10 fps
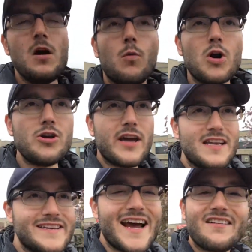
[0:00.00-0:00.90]
where you
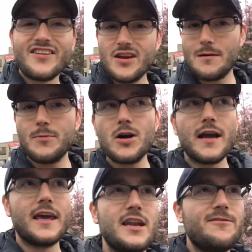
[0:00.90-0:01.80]
can text a number
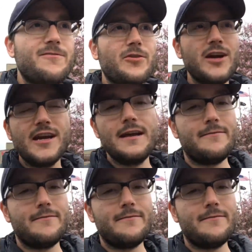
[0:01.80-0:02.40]
and get a free